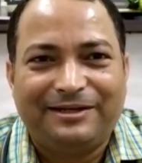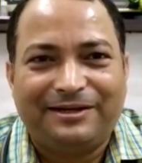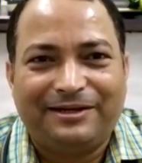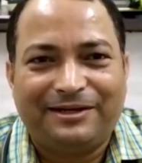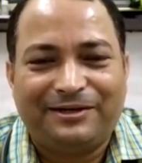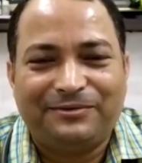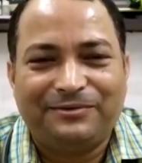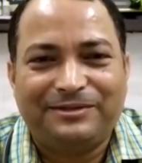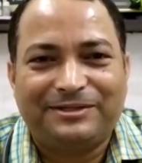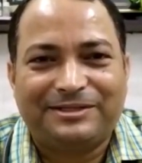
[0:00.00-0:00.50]

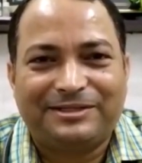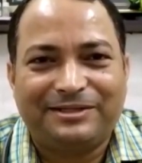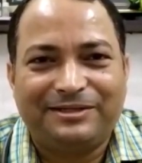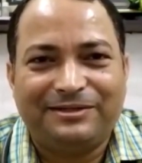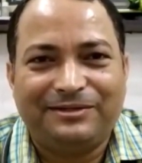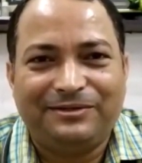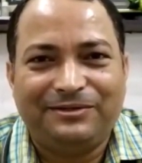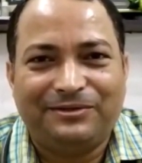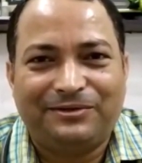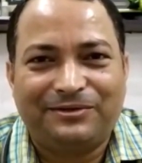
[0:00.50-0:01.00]
Now it's
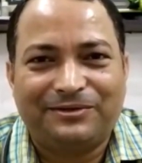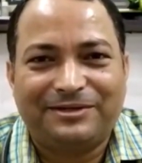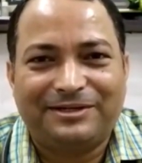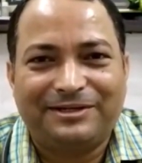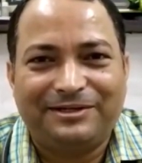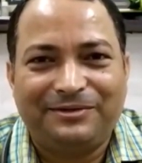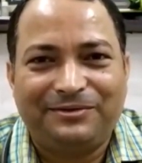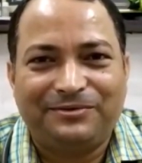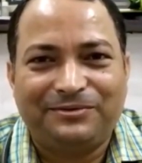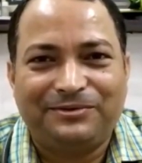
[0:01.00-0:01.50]
your
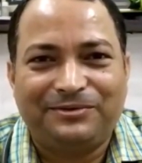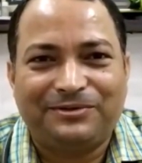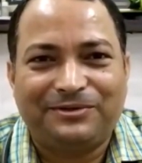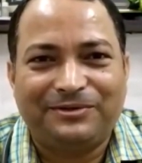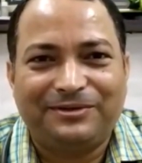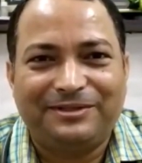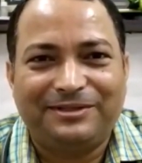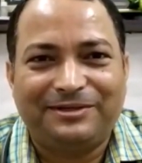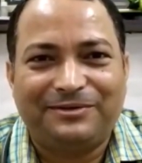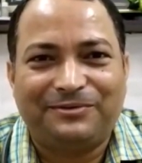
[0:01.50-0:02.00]
time to
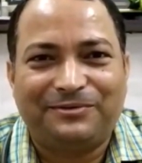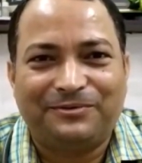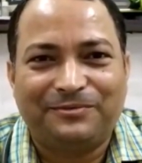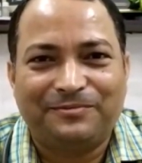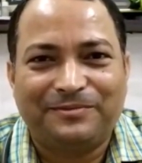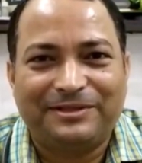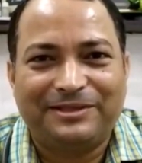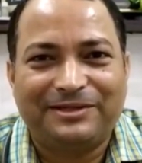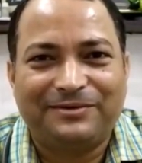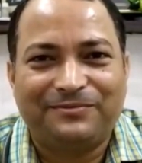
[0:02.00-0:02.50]
join the
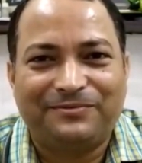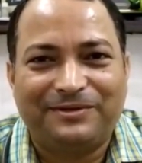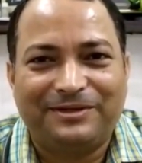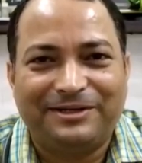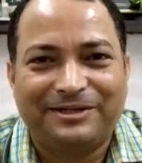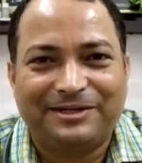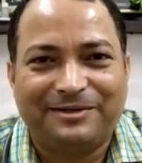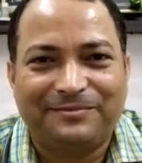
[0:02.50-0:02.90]
Homeopathic World